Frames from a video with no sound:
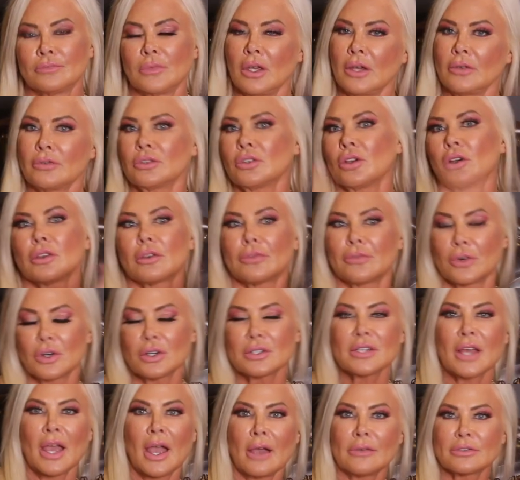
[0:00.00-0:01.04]
Even though the
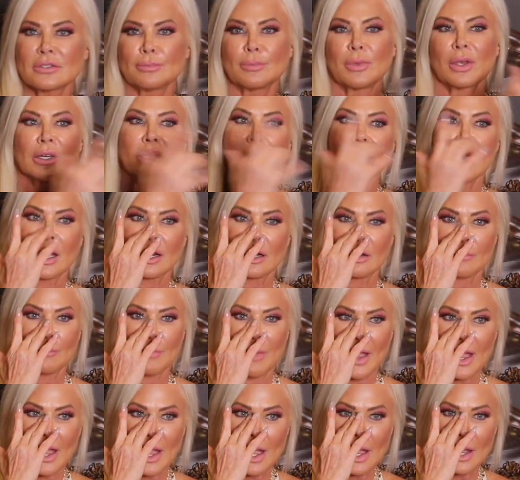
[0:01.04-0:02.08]
first half's been kind of
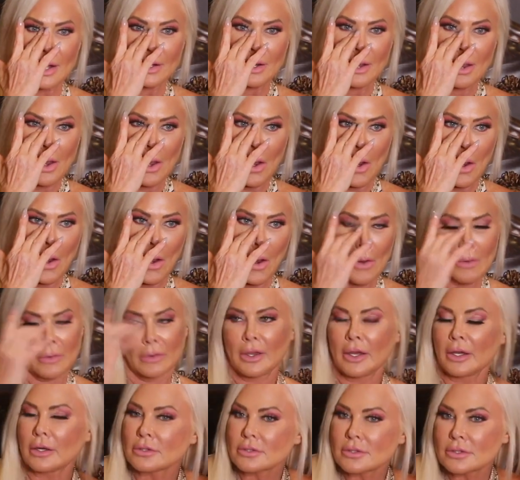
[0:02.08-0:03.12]
bad
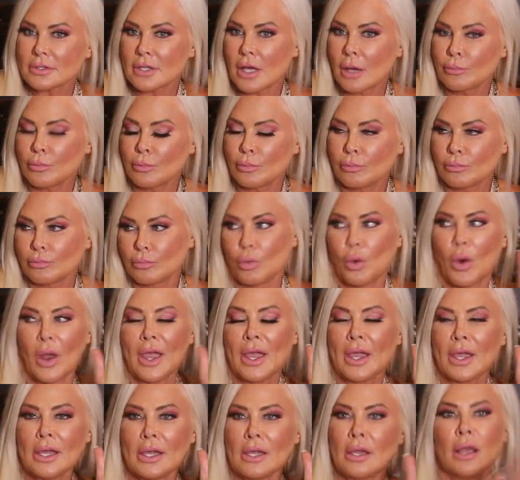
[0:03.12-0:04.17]
in some
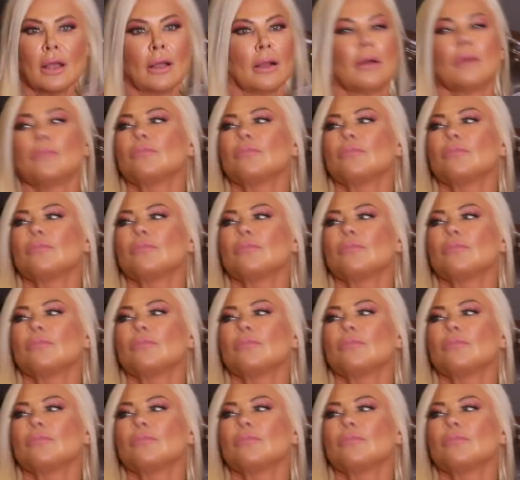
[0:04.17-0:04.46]
way,